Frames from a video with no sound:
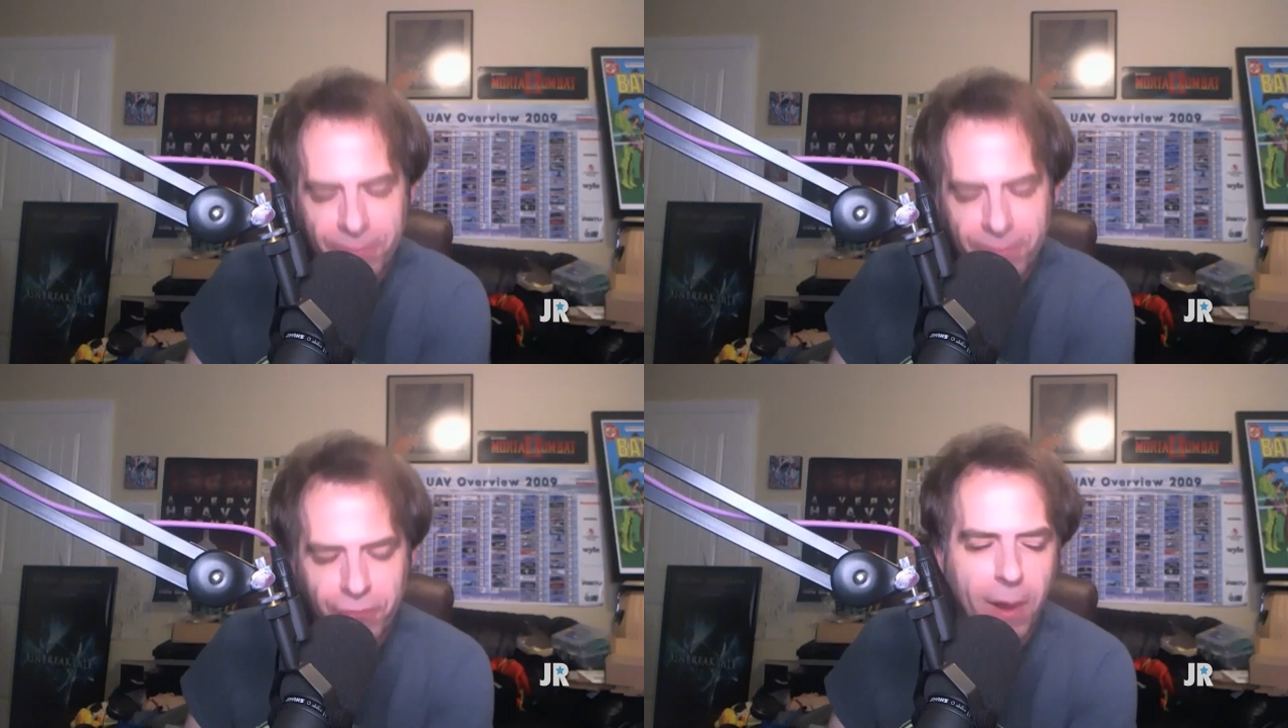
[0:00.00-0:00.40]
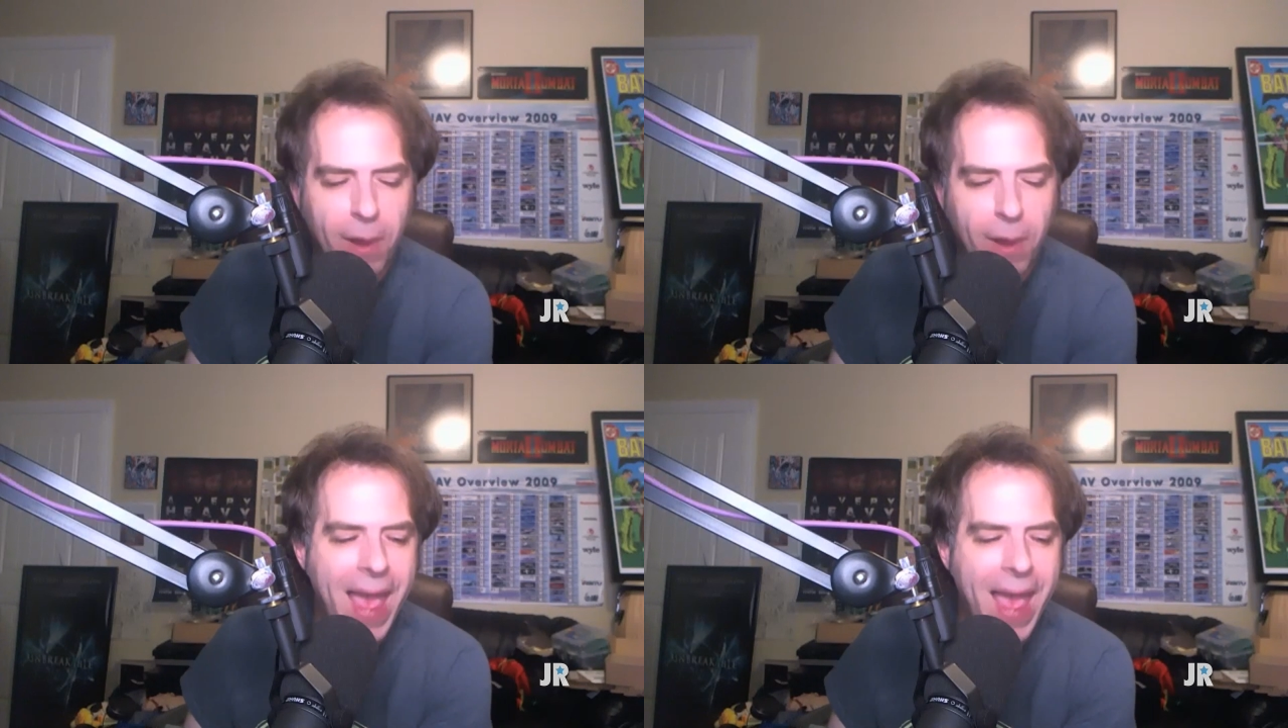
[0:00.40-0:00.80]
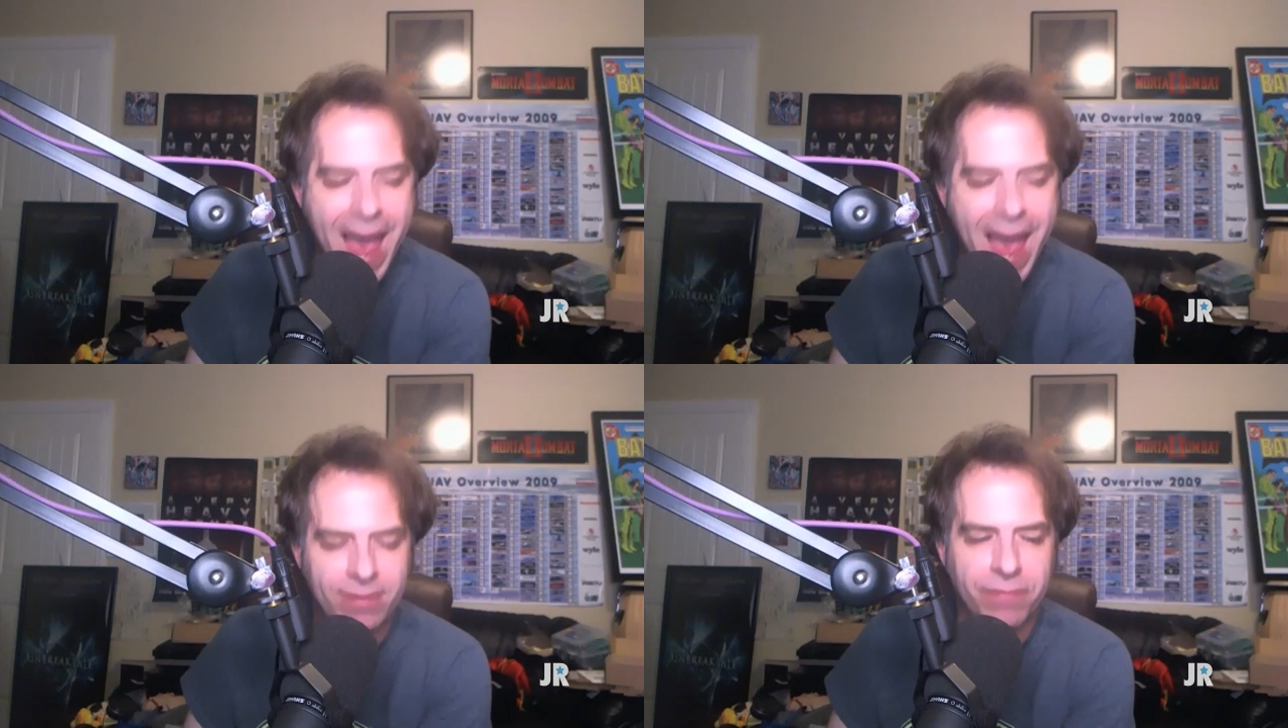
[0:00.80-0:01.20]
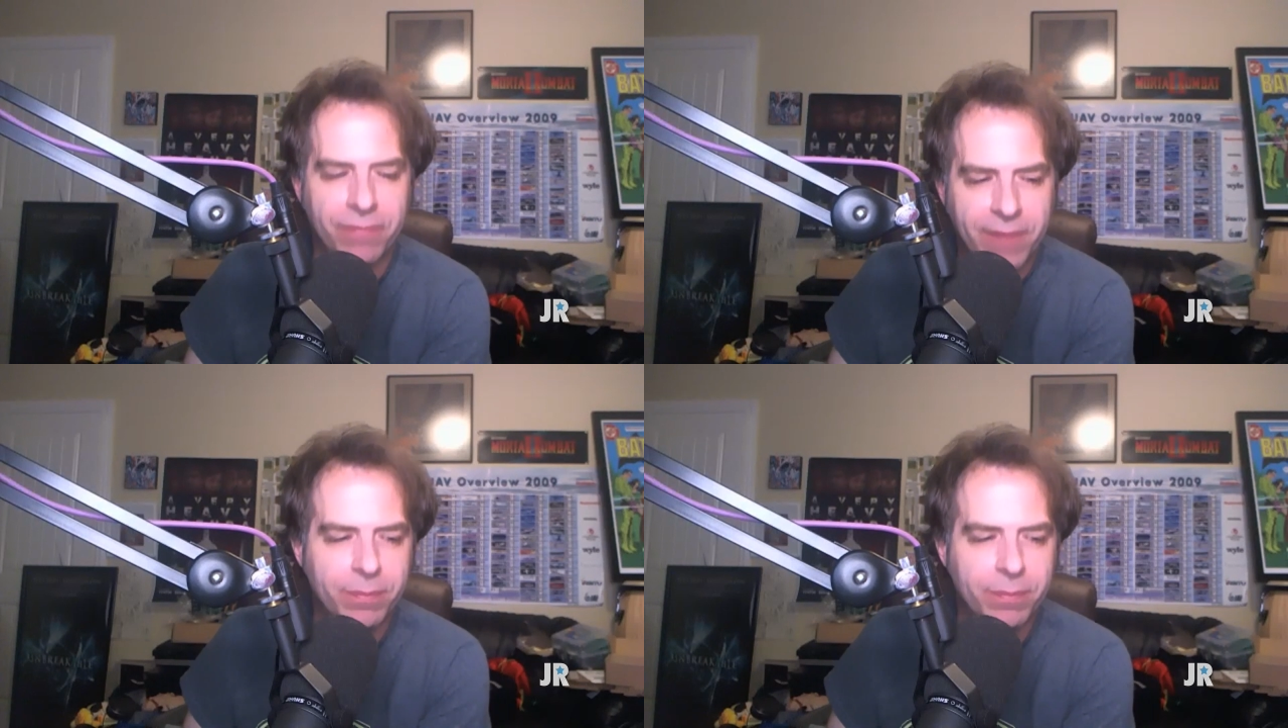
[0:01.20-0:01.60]
Trump ads on
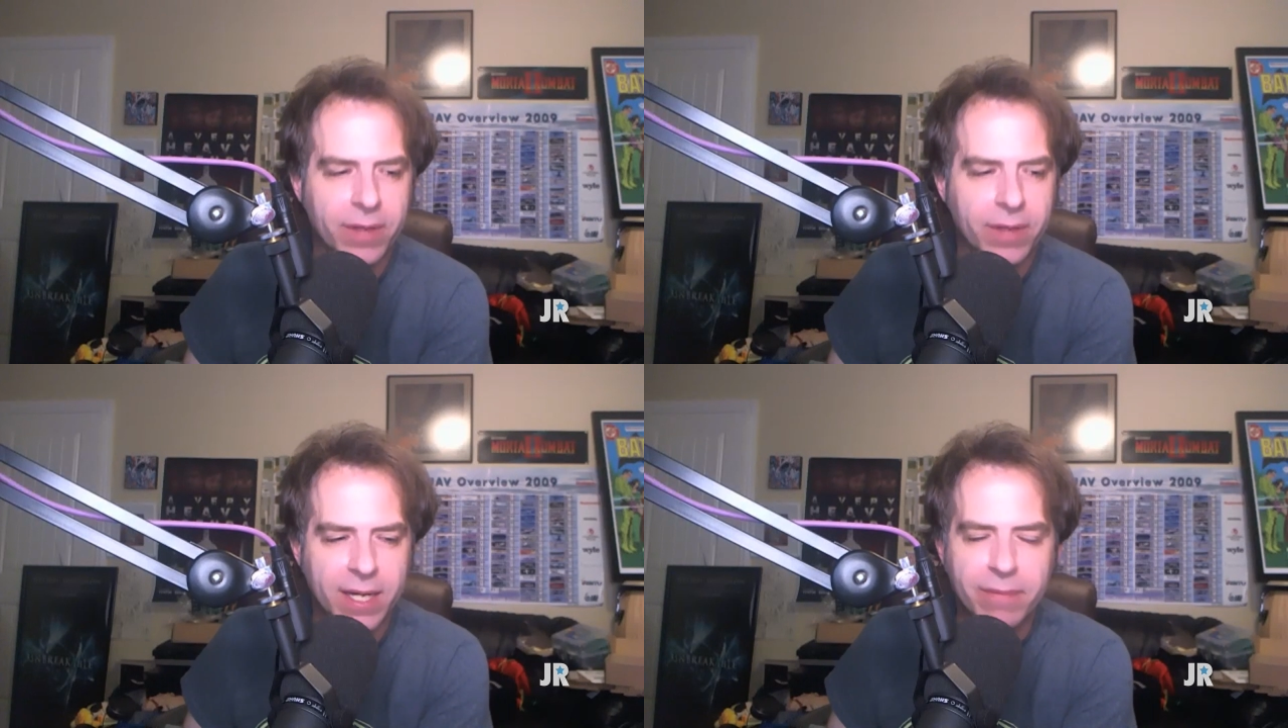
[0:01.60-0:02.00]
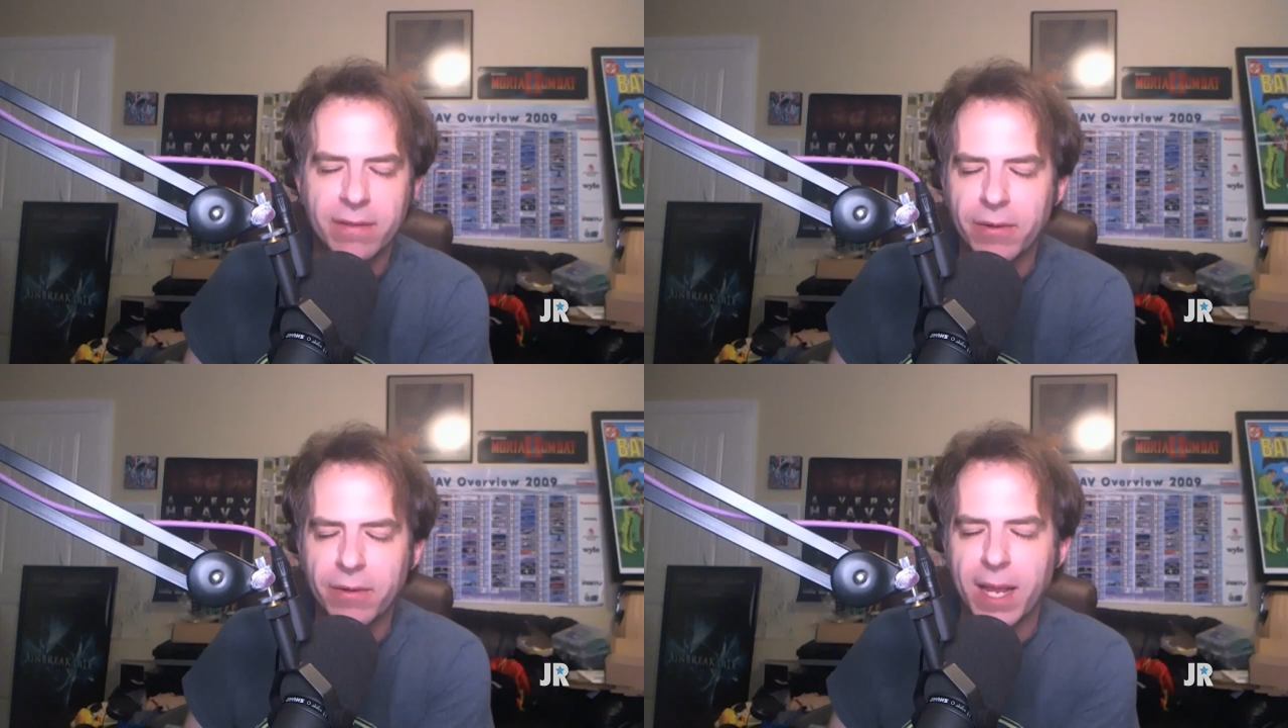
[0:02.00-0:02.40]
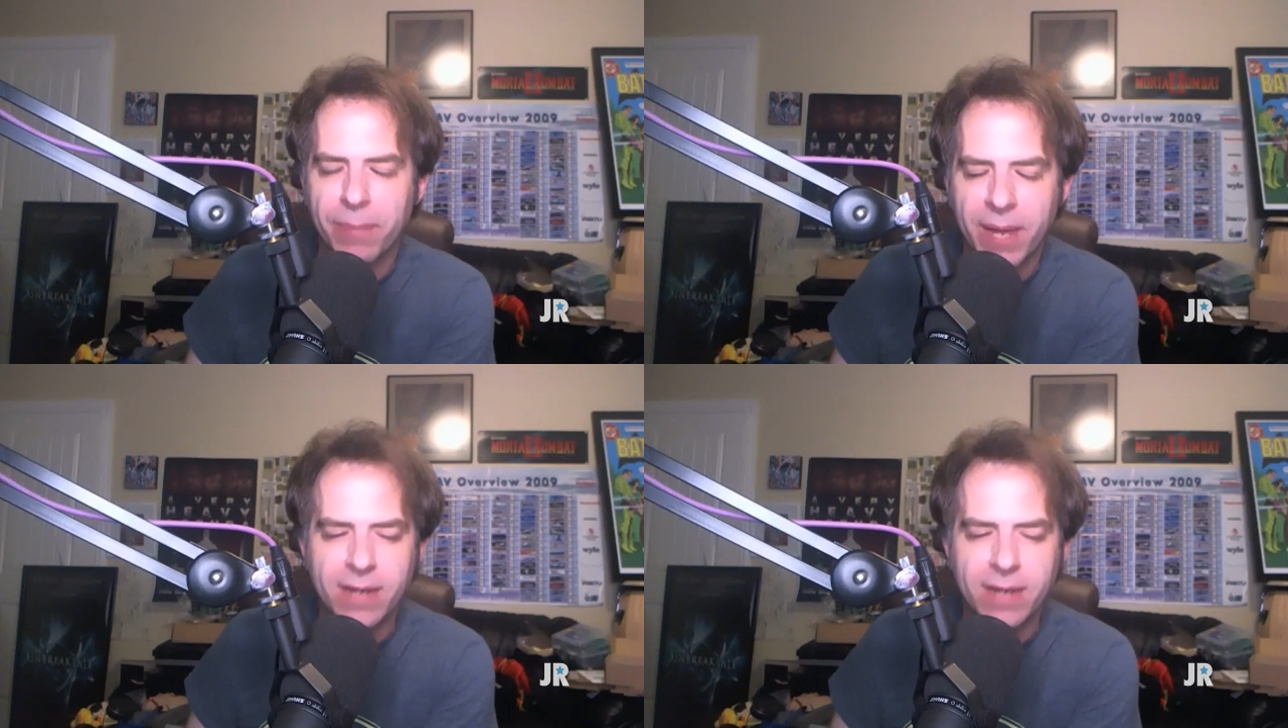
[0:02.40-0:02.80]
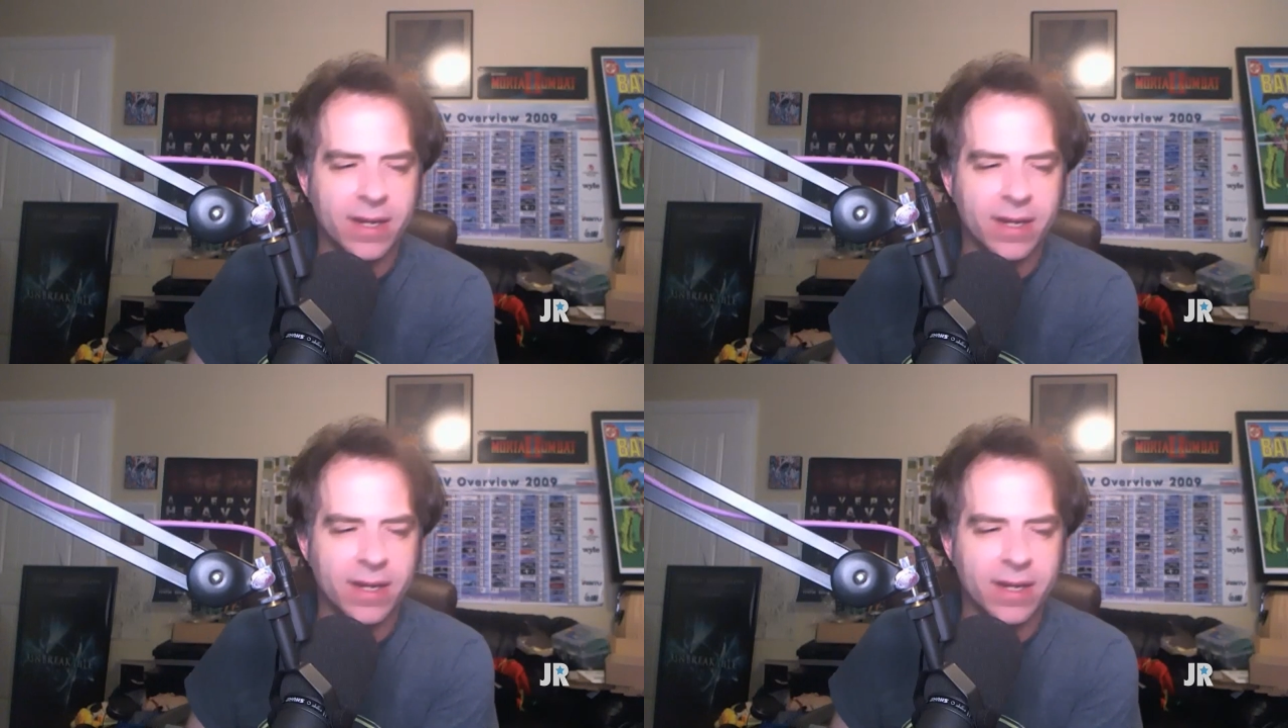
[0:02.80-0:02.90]
Facebook than even his own campaign did.